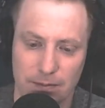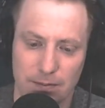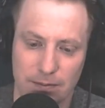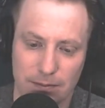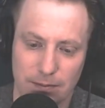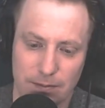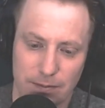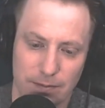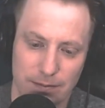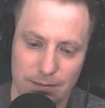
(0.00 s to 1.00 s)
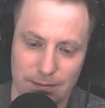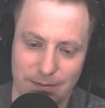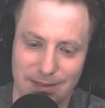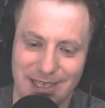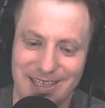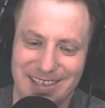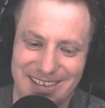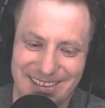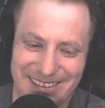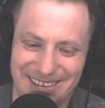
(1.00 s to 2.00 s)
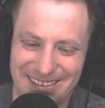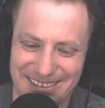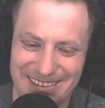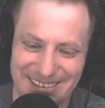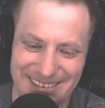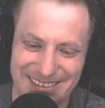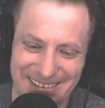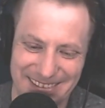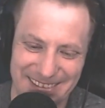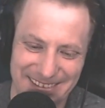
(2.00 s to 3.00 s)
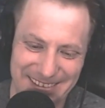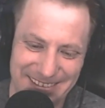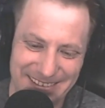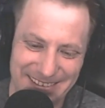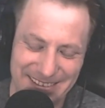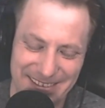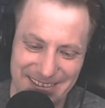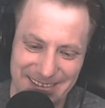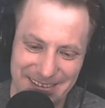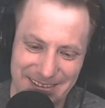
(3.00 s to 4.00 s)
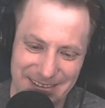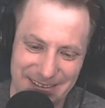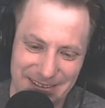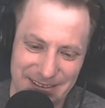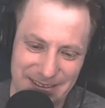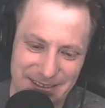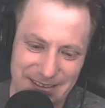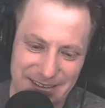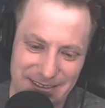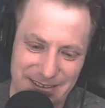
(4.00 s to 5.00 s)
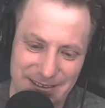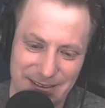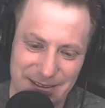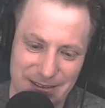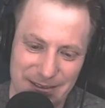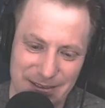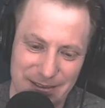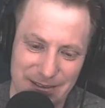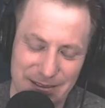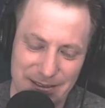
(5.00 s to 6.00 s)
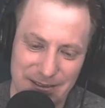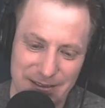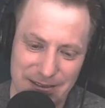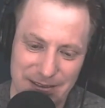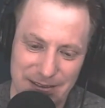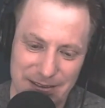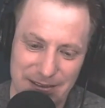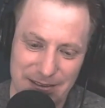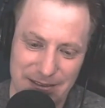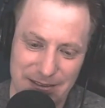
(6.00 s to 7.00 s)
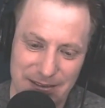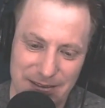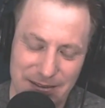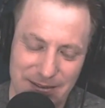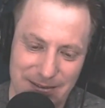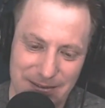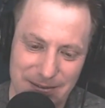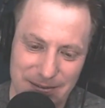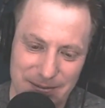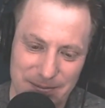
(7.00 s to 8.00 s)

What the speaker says: This person isn't speaking.